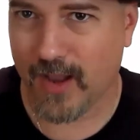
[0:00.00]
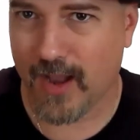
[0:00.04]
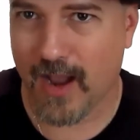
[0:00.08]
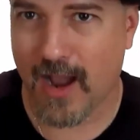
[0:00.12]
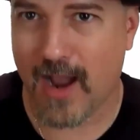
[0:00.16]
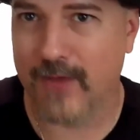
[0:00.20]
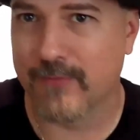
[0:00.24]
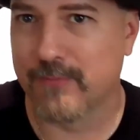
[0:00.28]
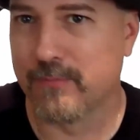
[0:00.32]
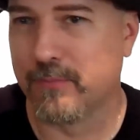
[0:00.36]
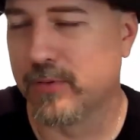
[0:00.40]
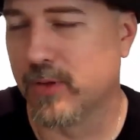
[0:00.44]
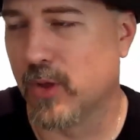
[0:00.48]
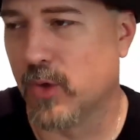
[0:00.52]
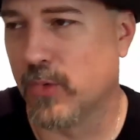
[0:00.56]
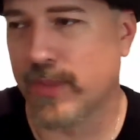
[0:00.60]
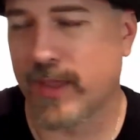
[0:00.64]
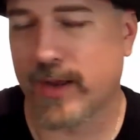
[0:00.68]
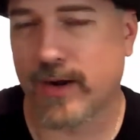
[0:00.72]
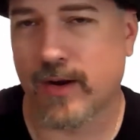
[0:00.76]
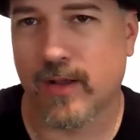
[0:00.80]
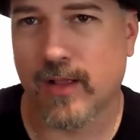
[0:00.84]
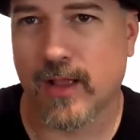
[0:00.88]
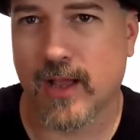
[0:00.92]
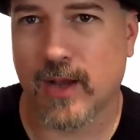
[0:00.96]
I've blown
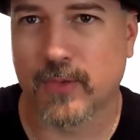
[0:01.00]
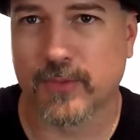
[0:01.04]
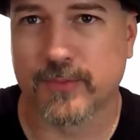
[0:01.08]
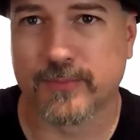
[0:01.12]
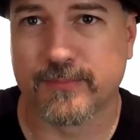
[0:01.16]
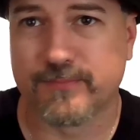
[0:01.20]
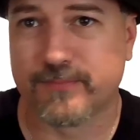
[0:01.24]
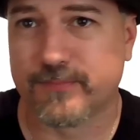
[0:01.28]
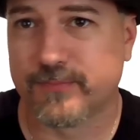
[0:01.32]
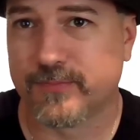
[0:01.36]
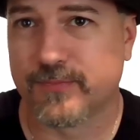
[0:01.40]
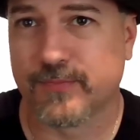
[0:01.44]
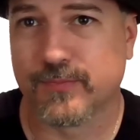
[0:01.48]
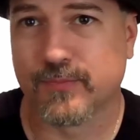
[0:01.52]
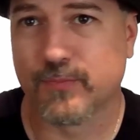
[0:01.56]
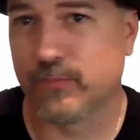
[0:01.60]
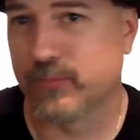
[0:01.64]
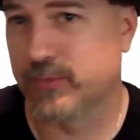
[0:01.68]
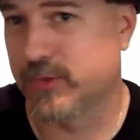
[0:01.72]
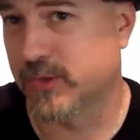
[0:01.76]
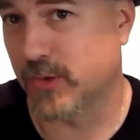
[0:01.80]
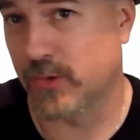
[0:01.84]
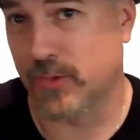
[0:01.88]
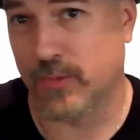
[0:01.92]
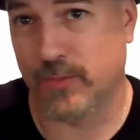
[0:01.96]
that all out.
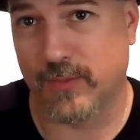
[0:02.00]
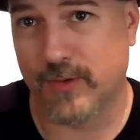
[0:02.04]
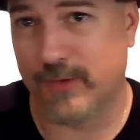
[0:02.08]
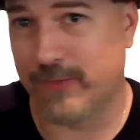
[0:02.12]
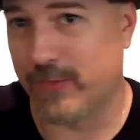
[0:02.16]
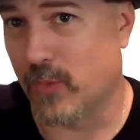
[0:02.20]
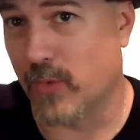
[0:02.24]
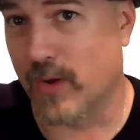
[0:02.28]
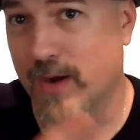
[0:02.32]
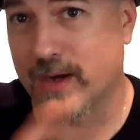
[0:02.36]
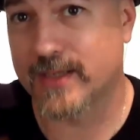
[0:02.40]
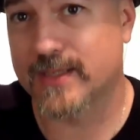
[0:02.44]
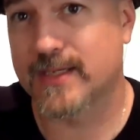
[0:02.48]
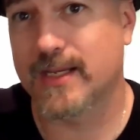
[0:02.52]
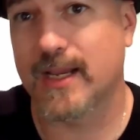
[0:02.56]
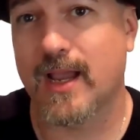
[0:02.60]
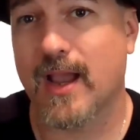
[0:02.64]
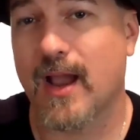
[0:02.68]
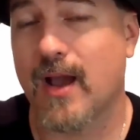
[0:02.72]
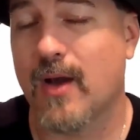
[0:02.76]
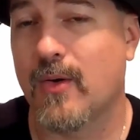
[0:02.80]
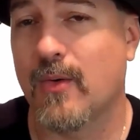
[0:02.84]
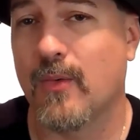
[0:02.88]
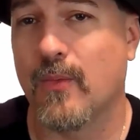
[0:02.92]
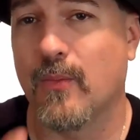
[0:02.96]
So if you want to see
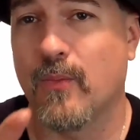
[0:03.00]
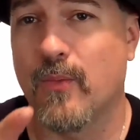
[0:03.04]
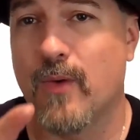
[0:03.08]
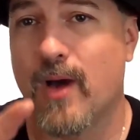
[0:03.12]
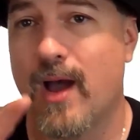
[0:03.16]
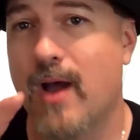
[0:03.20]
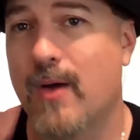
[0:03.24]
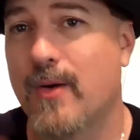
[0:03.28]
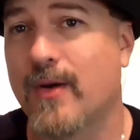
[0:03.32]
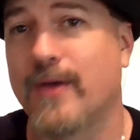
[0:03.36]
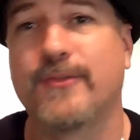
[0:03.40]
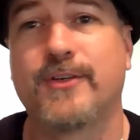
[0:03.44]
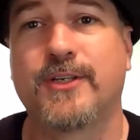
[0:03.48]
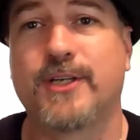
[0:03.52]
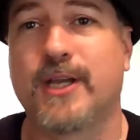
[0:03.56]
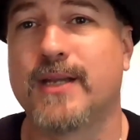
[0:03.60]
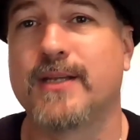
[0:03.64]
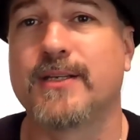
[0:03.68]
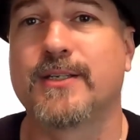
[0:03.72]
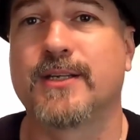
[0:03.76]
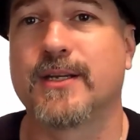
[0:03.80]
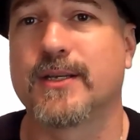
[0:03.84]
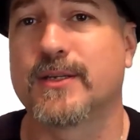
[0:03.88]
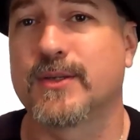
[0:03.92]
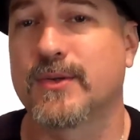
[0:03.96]
how I've
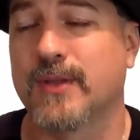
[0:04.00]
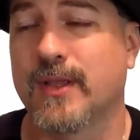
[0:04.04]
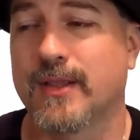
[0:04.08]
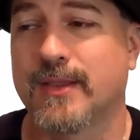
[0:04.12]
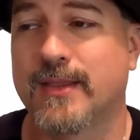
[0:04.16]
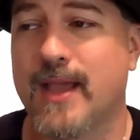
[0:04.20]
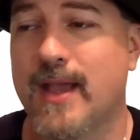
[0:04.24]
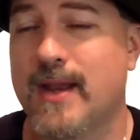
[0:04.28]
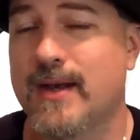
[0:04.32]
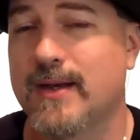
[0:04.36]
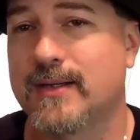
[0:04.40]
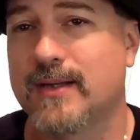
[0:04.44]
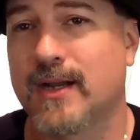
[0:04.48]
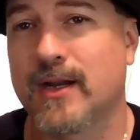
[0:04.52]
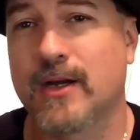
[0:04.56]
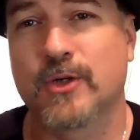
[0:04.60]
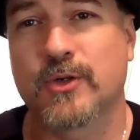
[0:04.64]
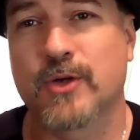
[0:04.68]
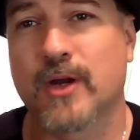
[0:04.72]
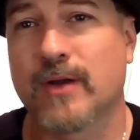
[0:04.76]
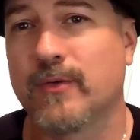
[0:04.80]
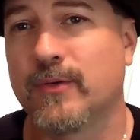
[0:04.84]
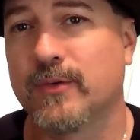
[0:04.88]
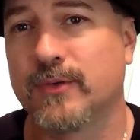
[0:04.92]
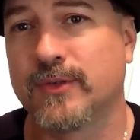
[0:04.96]
changed this so that entire
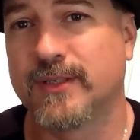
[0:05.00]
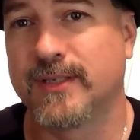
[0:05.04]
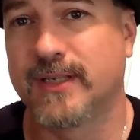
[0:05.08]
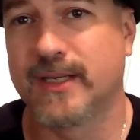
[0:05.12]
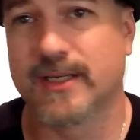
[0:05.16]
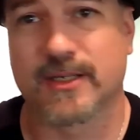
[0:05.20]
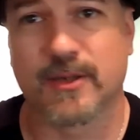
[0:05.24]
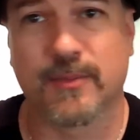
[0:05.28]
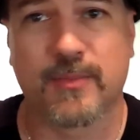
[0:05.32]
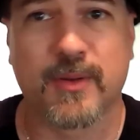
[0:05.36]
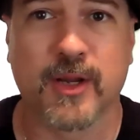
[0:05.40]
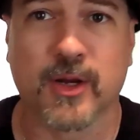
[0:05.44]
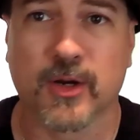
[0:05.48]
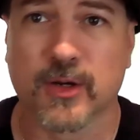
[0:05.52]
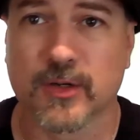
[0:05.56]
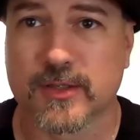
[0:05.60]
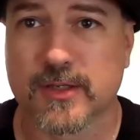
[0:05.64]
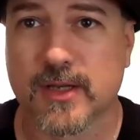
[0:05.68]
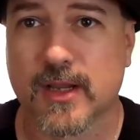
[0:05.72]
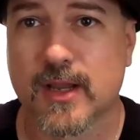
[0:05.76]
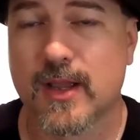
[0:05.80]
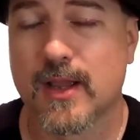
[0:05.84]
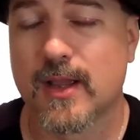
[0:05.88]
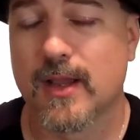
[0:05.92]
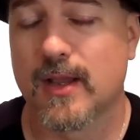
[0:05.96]
travel disappears,
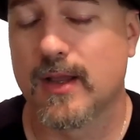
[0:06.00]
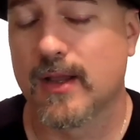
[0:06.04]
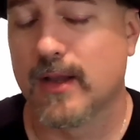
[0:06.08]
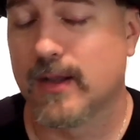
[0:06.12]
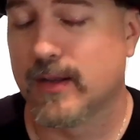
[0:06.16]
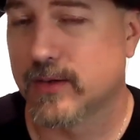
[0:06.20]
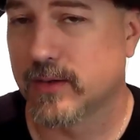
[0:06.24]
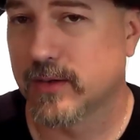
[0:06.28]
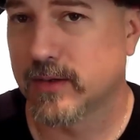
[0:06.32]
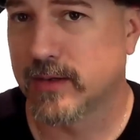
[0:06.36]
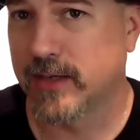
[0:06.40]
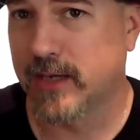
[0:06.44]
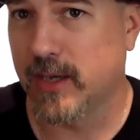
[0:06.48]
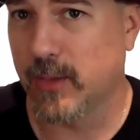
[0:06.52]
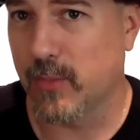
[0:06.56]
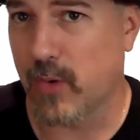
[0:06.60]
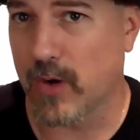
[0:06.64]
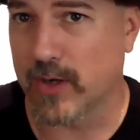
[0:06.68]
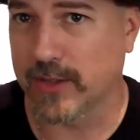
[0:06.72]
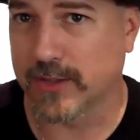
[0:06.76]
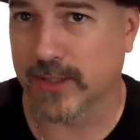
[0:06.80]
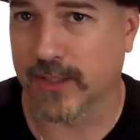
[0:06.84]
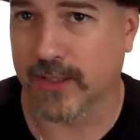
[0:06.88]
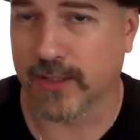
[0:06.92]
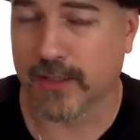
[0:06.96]
keep
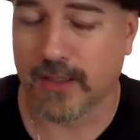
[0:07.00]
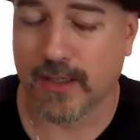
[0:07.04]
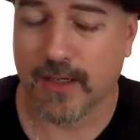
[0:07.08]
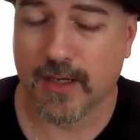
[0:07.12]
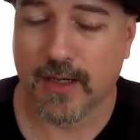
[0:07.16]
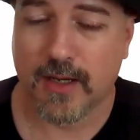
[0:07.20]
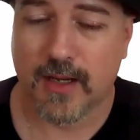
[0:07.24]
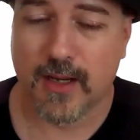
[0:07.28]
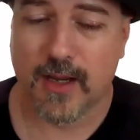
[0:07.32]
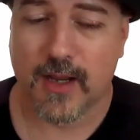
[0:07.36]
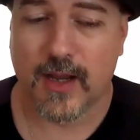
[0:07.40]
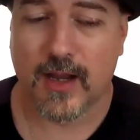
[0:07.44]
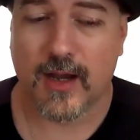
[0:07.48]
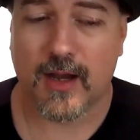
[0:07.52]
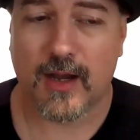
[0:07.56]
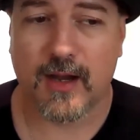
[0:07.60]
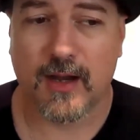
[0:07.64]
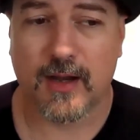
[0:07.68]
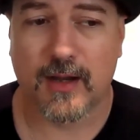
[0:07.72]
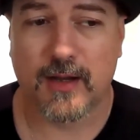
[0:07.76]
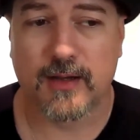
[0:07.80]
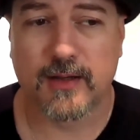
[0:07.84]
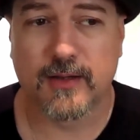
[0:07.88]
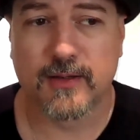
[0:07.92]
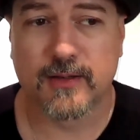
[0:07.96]
watching.
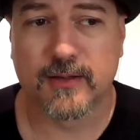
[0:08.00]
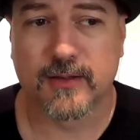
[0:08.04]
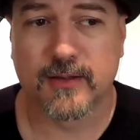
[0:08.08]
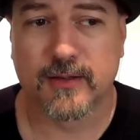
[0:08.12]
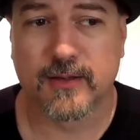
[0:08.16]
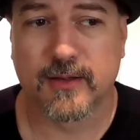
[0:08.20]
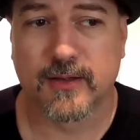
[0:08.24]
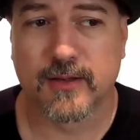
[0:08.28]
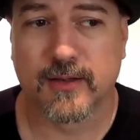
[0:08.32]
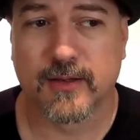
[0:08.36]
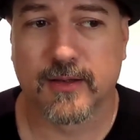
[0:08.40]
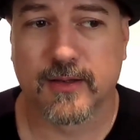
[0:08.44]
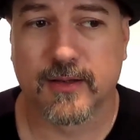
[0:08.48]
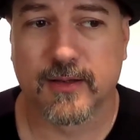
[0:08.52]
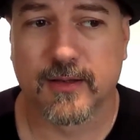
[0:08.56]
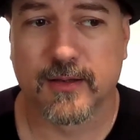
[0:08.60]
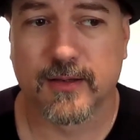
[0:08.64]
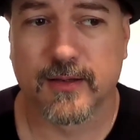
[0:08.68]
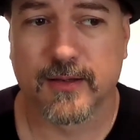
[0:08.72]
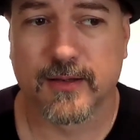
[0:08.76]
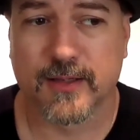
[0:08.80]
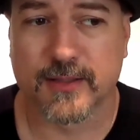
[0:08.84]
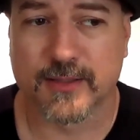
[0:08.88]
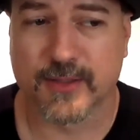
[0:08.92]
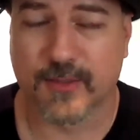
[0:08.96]

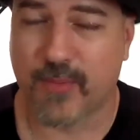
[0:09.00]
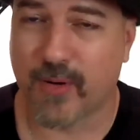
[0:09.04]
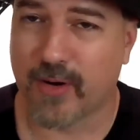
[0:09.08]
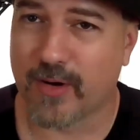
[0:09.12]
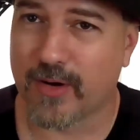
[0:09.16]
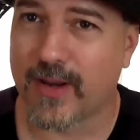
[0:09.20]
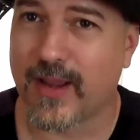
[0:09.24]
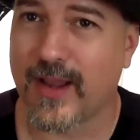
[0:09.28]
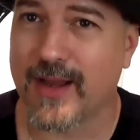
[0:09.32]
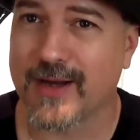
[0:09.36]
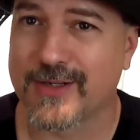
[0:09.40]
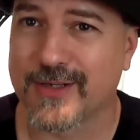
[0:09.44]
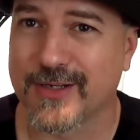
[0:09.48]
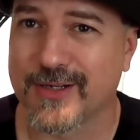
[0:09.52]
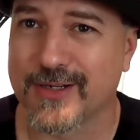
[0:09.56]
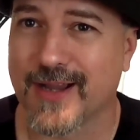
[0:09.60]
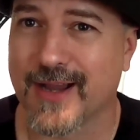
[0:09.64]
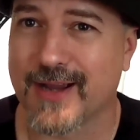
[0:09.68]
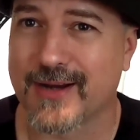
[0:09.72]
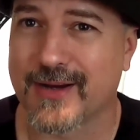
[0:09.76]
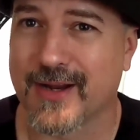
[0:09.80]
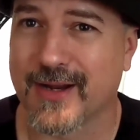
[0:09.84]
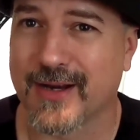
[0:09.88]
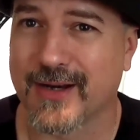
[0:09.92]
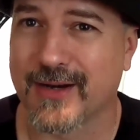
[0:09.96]
Because the party actually
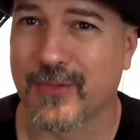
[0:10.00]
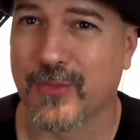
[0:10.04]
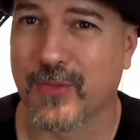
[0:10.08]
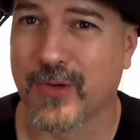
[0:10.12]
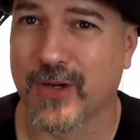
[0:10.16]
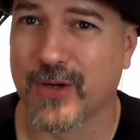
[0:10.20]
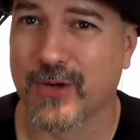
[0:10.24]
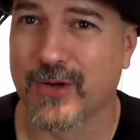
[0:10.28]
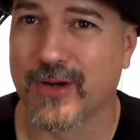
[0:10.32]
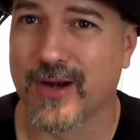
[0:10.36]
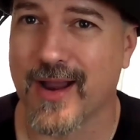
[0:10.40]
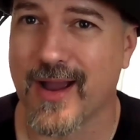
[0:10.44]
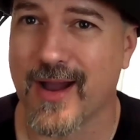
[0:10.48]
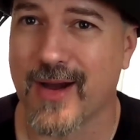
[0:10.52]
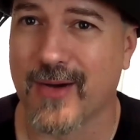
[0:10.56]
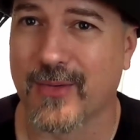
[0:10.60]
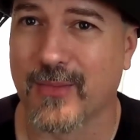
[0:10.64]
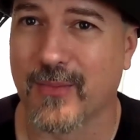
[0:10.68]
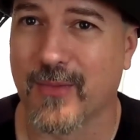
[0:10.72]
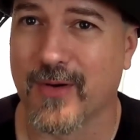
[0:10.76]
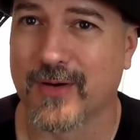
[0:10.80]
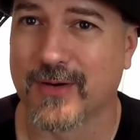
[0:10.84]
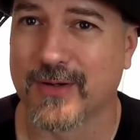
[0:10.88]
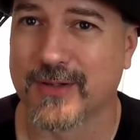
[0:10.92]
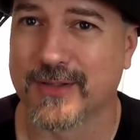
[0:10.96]
got kind of weird now
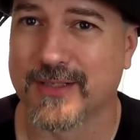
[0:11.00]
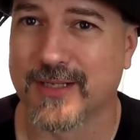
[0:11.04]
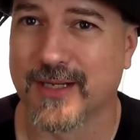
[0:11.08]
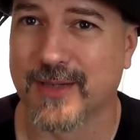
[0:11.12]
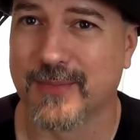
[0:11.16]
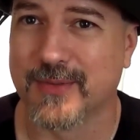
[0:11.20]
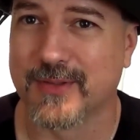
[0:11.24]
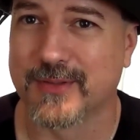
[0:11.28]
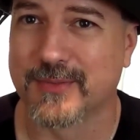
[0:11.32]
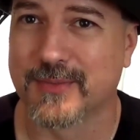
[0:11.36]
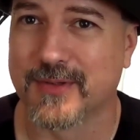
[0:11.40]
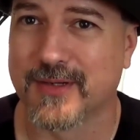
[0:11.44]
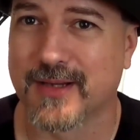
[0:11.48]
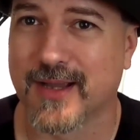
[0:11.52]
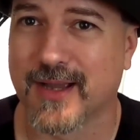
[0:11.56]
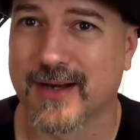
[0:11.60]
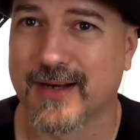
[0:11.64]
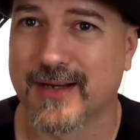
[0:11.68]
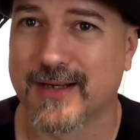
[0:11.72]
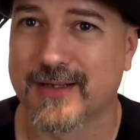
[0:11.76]
in Water's Deep. It's been kind